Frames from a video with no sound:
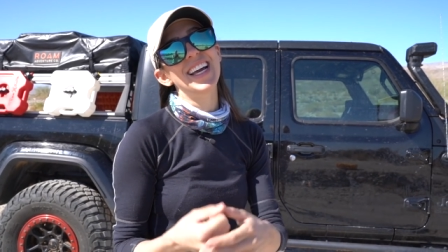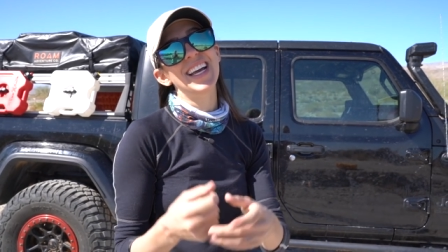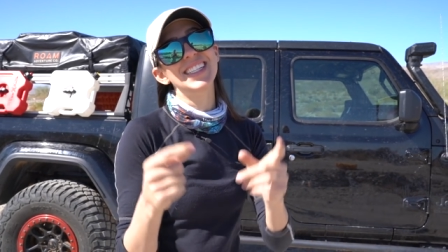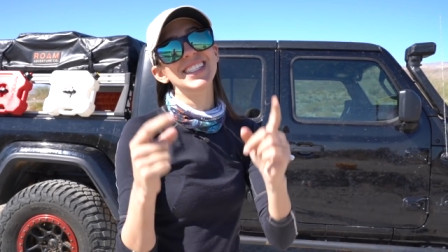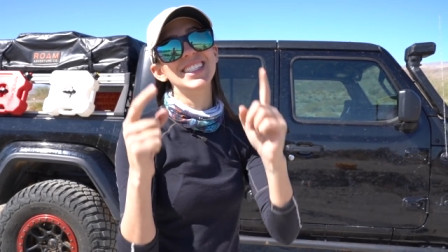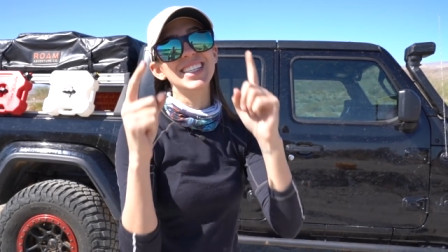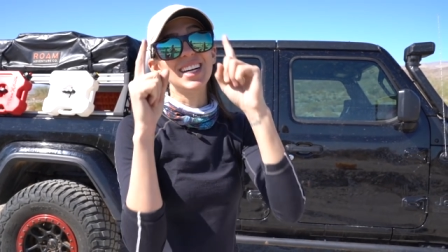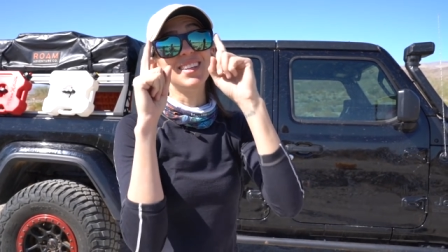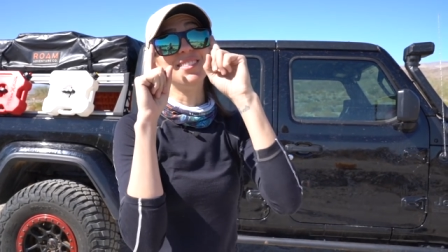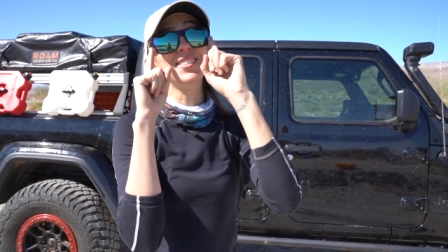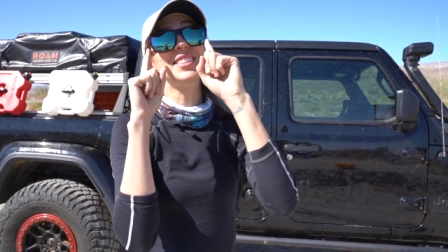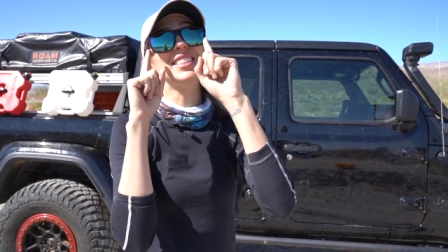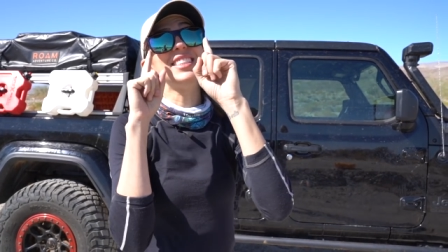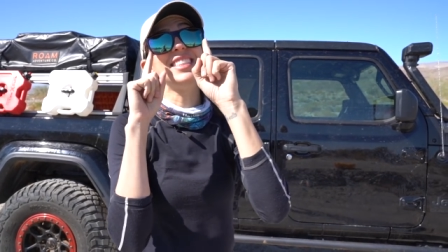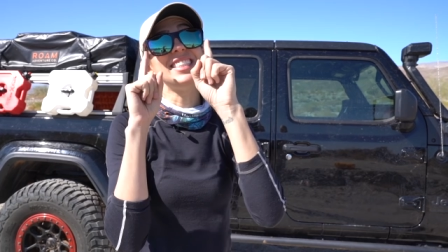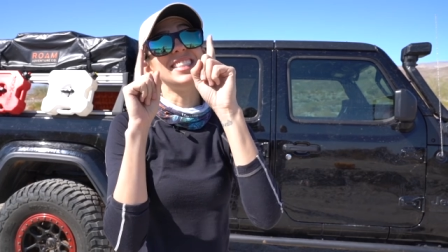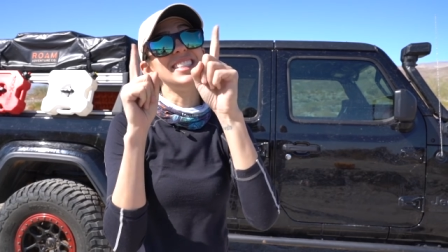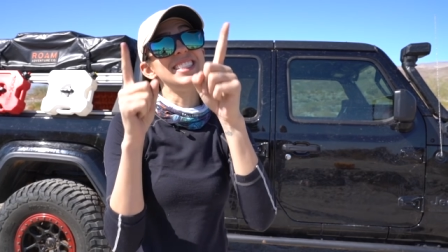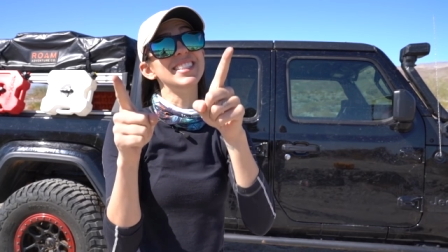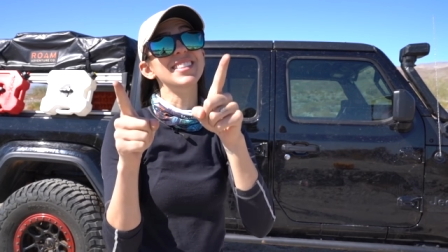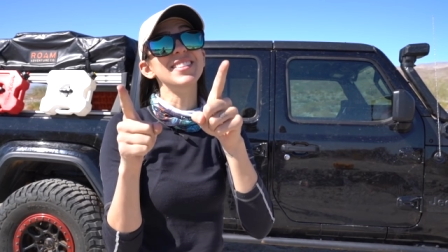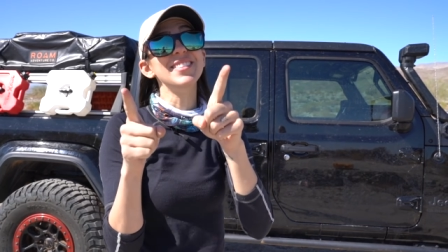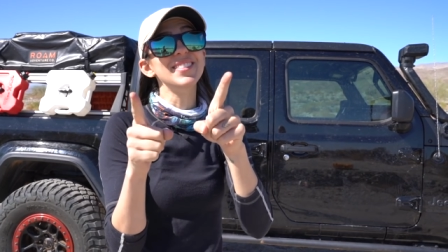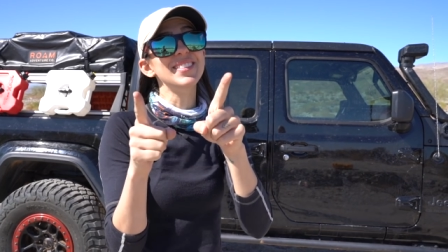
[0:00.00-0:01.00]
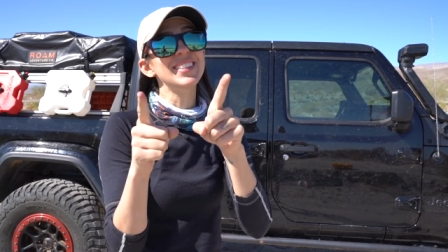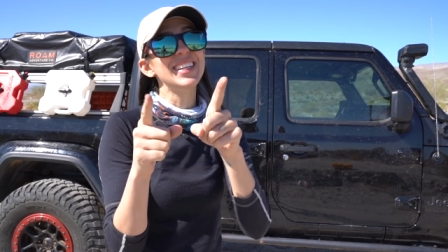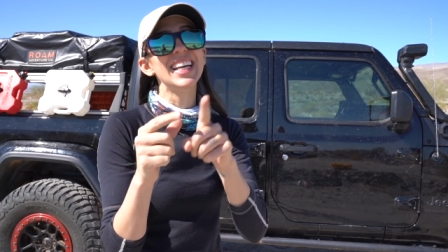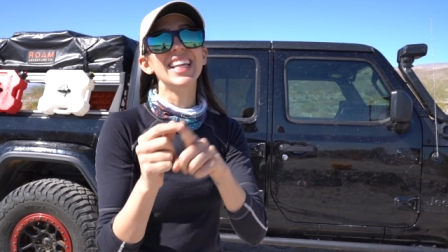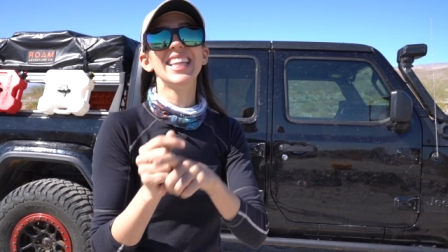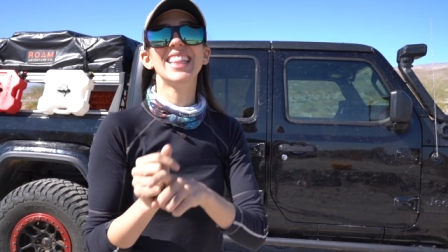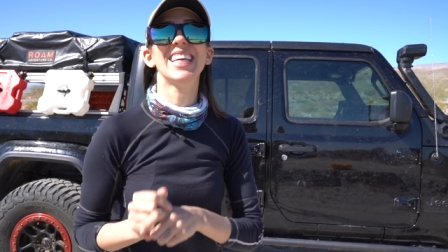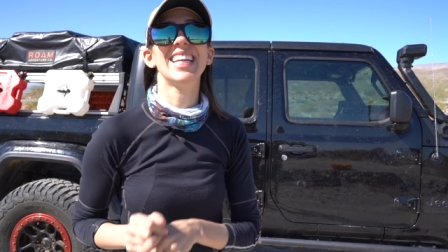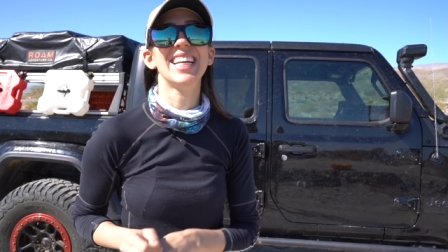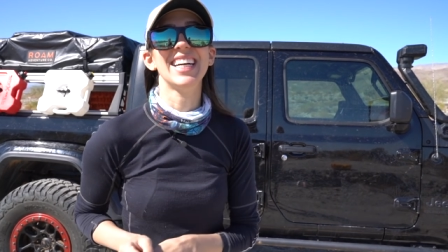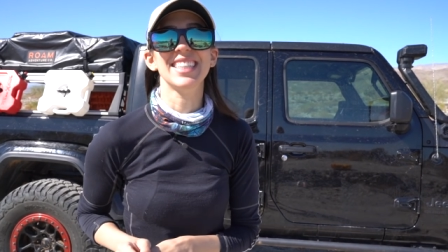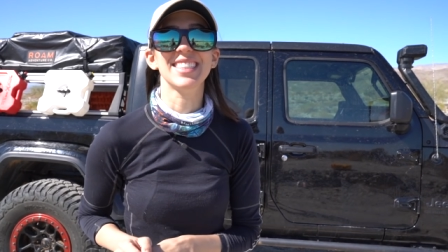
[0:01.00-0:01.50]
and I will see you
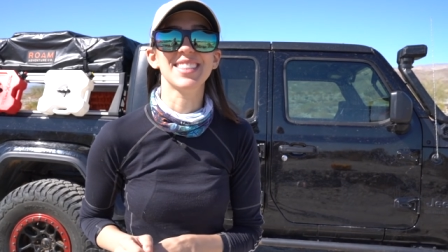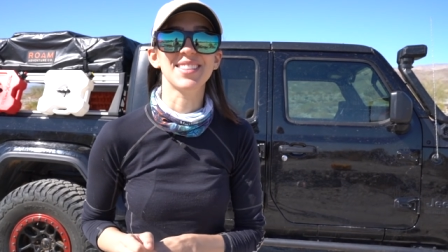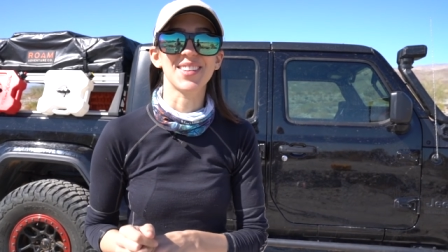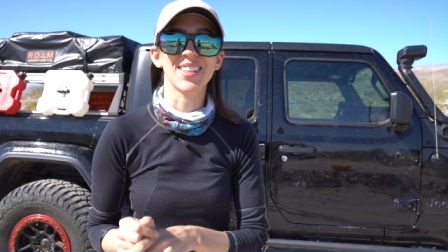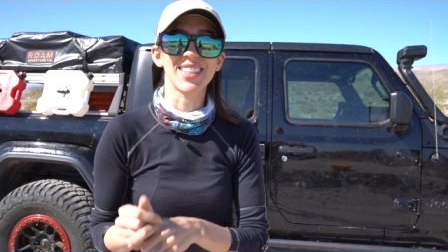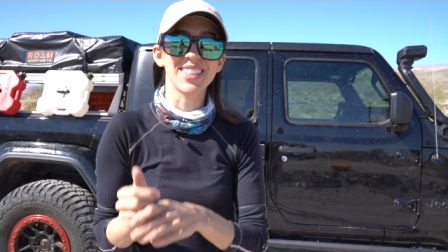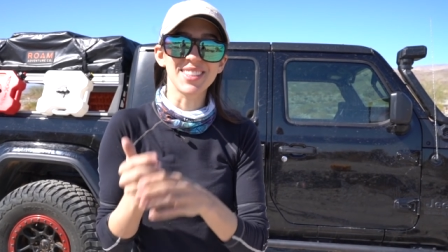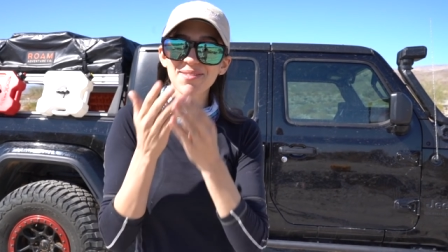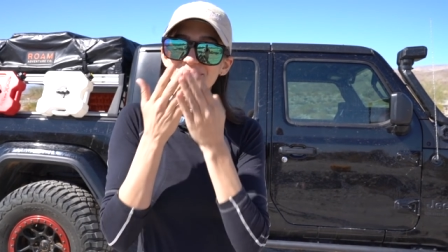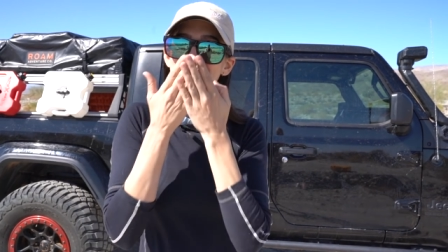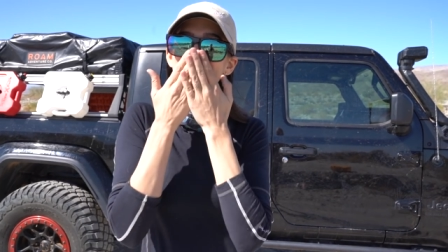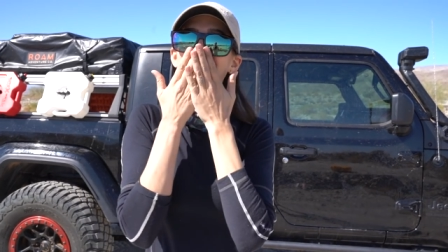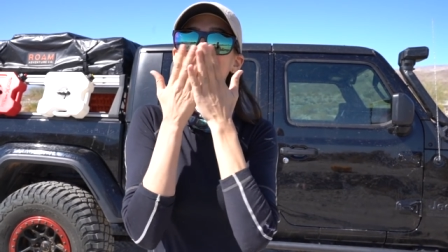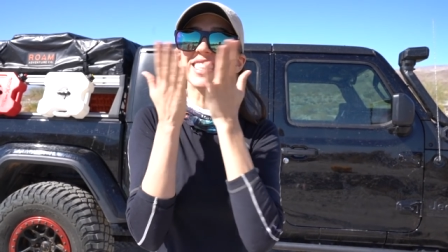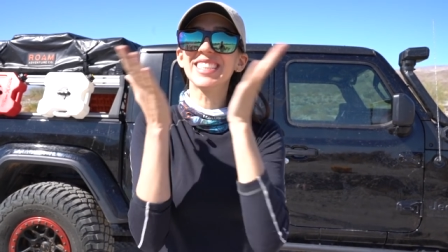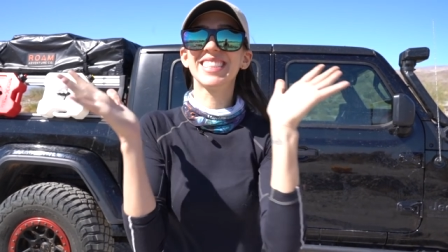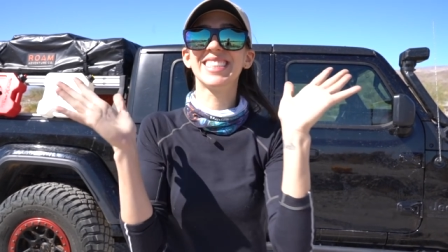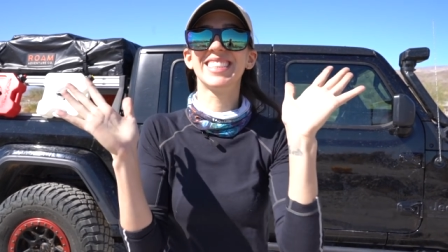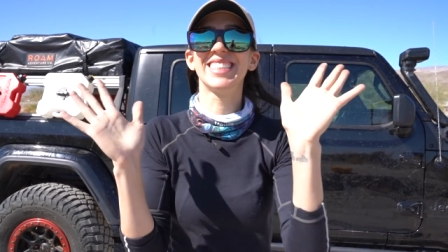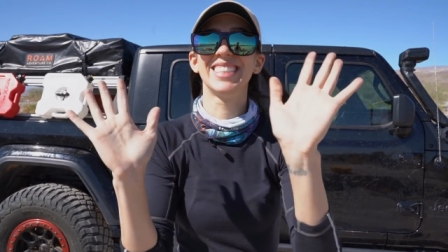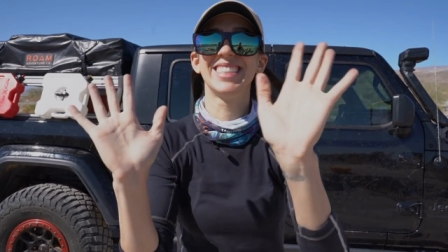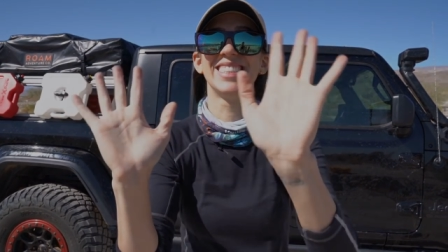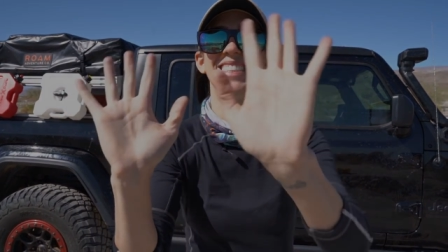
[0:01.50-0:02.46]
in the next one.